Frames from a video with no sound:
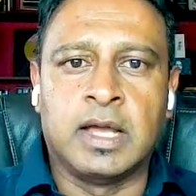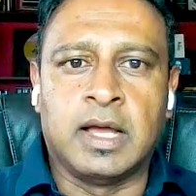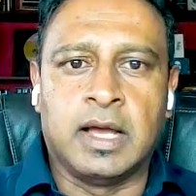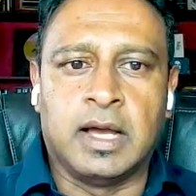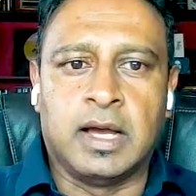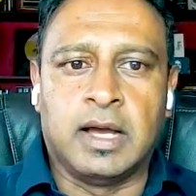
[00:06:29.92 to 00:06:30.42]

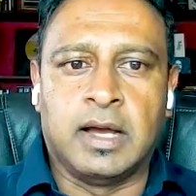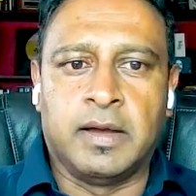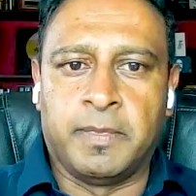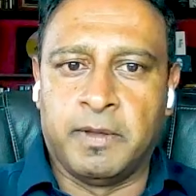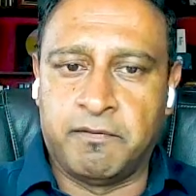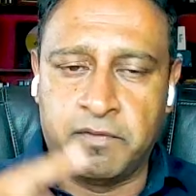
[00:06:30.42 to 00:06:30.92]

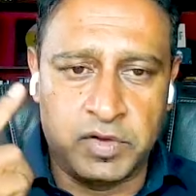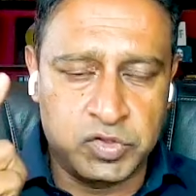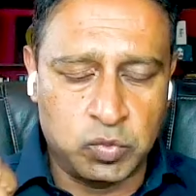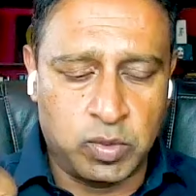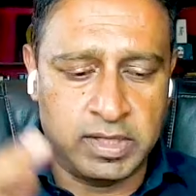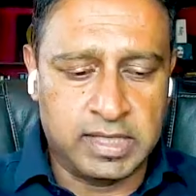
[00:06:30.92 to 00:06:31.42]
The
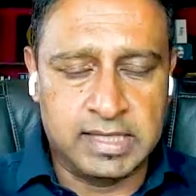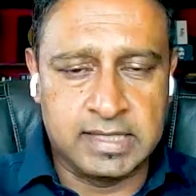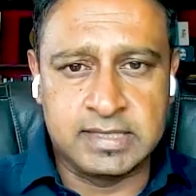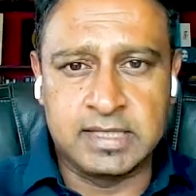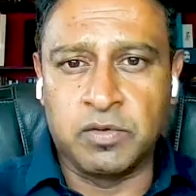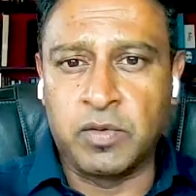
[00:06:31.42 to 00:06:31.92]
first one
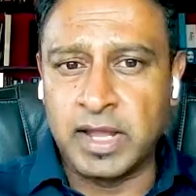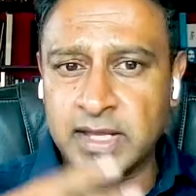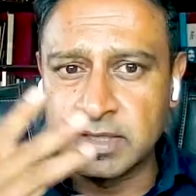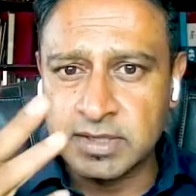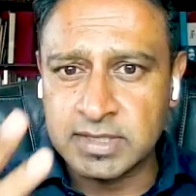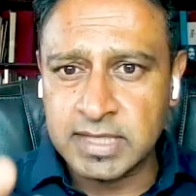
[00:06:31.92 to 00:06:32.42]
is the
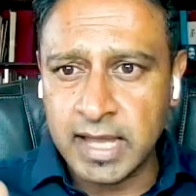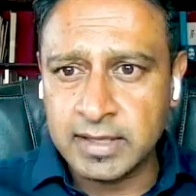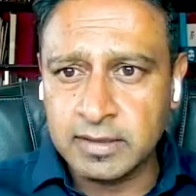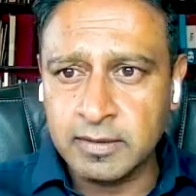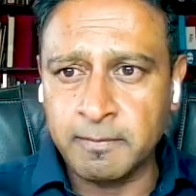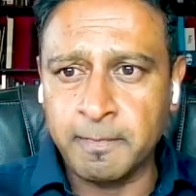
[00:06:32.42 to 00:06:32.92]
readiness
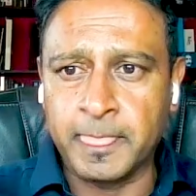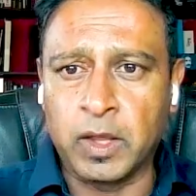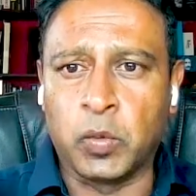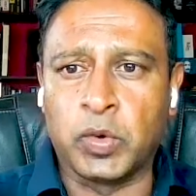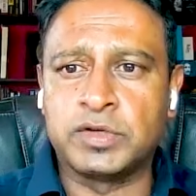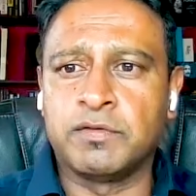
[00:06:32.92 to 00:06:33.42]
standard,
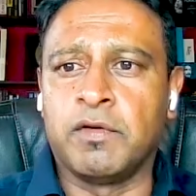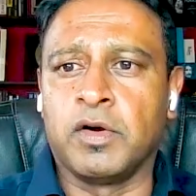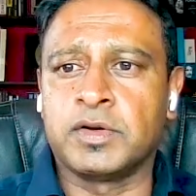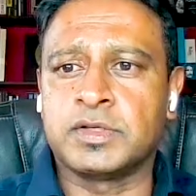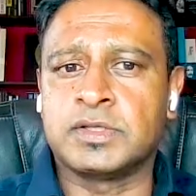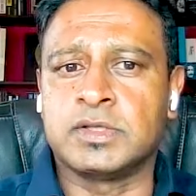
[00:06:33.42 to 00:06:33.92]
which
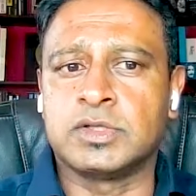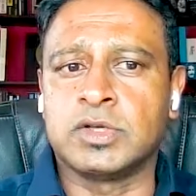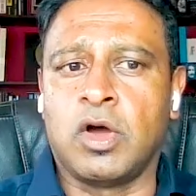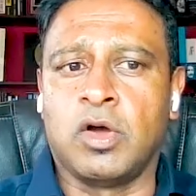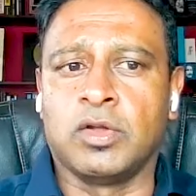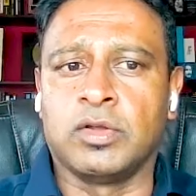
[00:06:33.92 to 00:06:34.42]
focuses
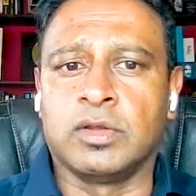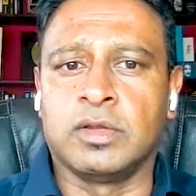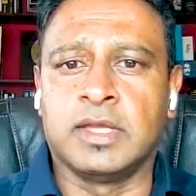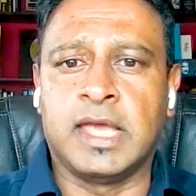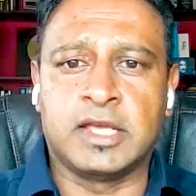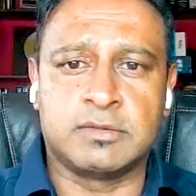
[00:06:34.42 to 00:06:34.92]
on
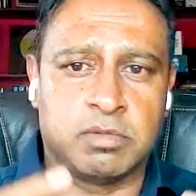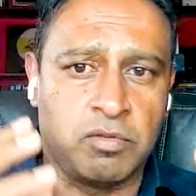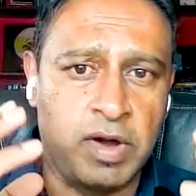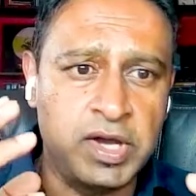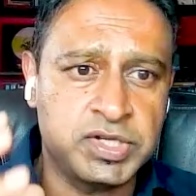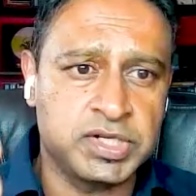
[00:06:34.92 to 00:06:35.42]
the
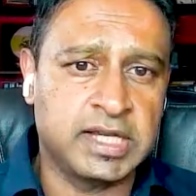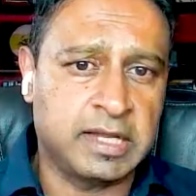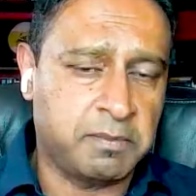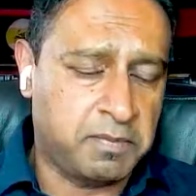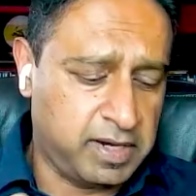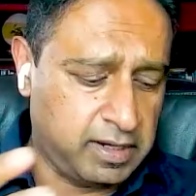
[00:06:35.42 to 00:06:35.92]
exploration
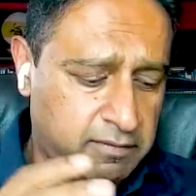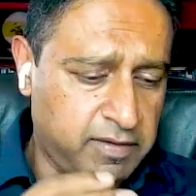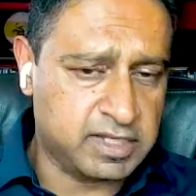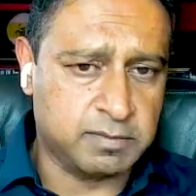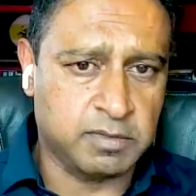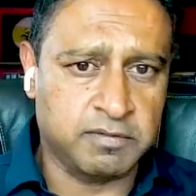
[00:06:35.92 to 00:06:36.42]
and
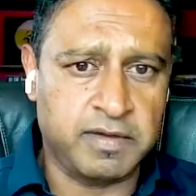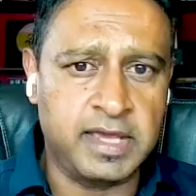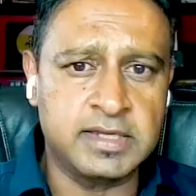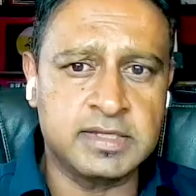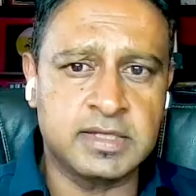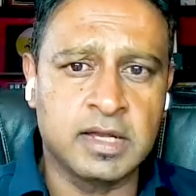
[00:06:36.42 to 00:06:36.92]
pre-investment
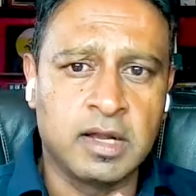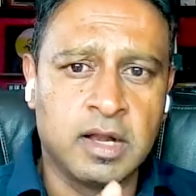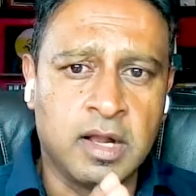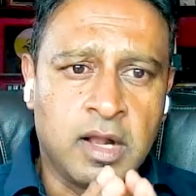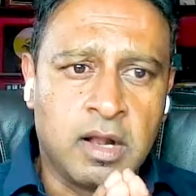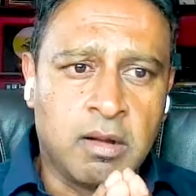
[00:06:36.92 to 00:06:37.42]
phase,
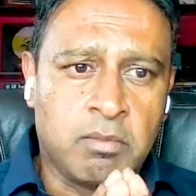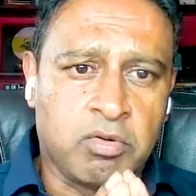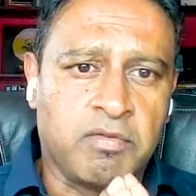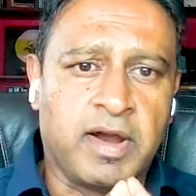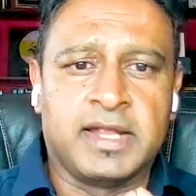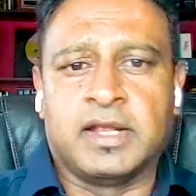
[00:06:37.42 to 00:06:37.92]

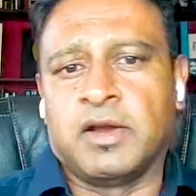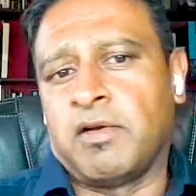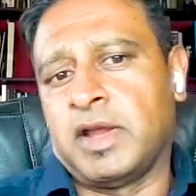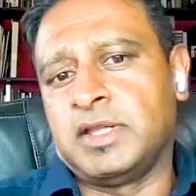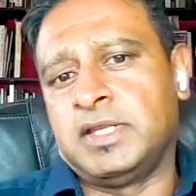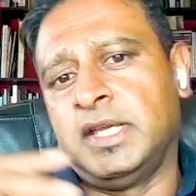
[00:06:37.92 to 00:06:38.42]
providing
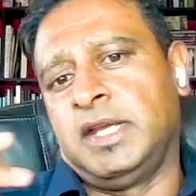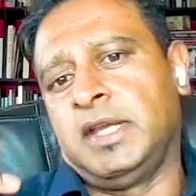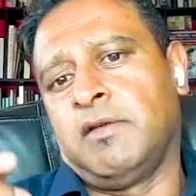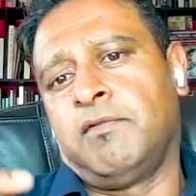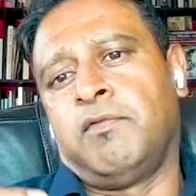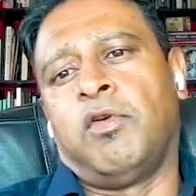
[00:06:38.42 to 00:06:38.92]

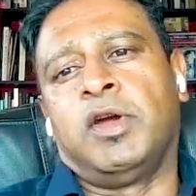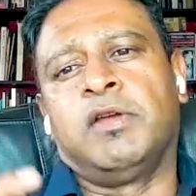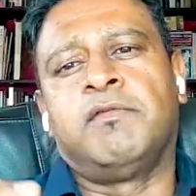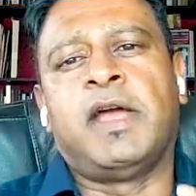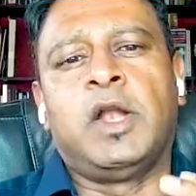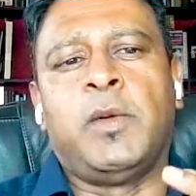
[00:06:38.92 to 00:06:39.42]
criteria for
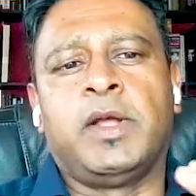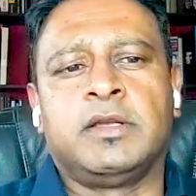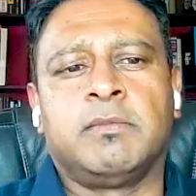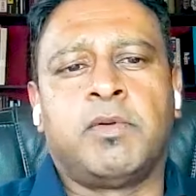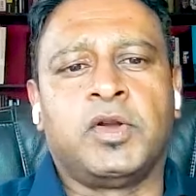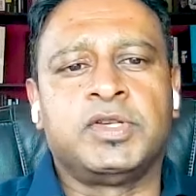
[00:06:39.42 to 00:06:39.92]

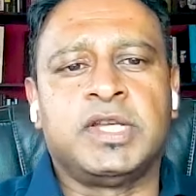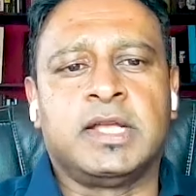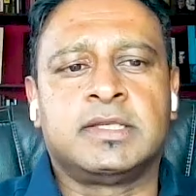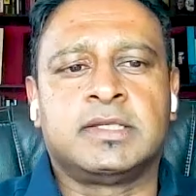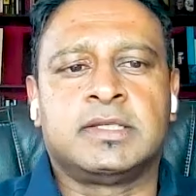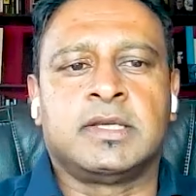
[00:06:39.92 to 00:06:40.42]
evaluating
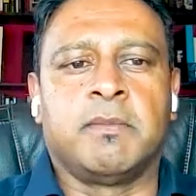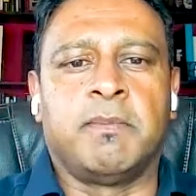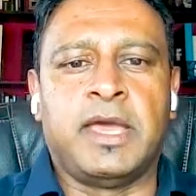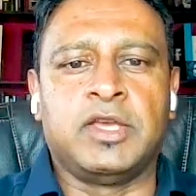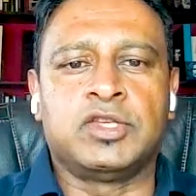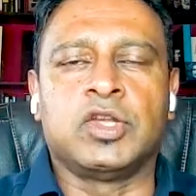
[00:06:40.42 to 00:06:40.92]
projects
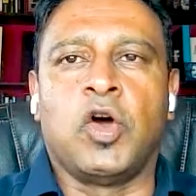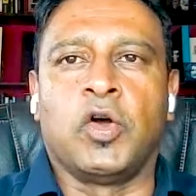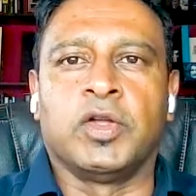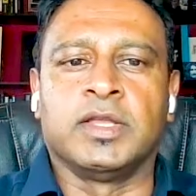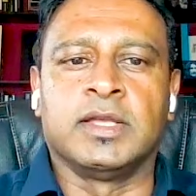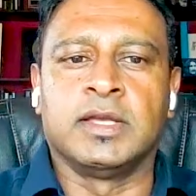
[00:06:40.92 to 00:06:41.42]
based
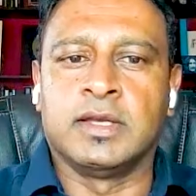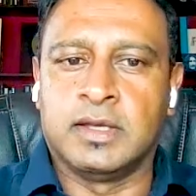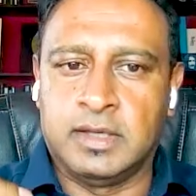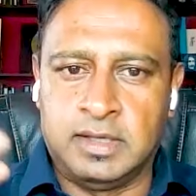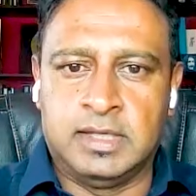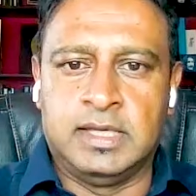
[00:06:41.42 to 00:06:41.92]
on
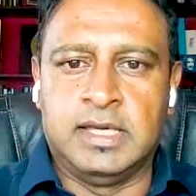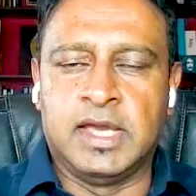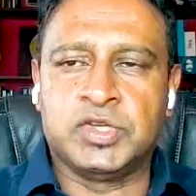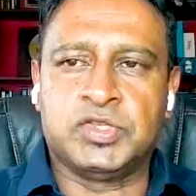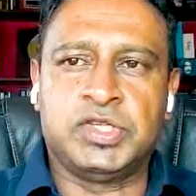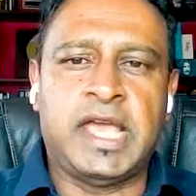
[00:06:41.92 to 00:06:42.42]

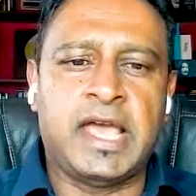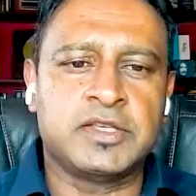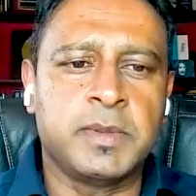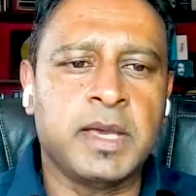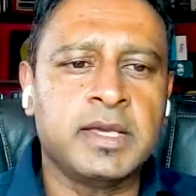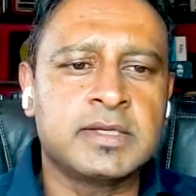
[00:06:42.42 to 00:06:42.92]
ESG
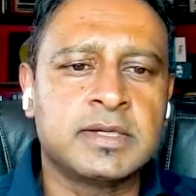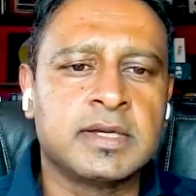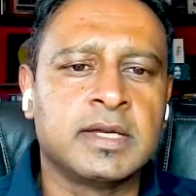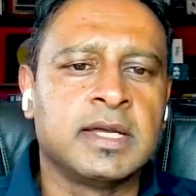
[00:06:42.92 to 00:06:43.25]
aspects.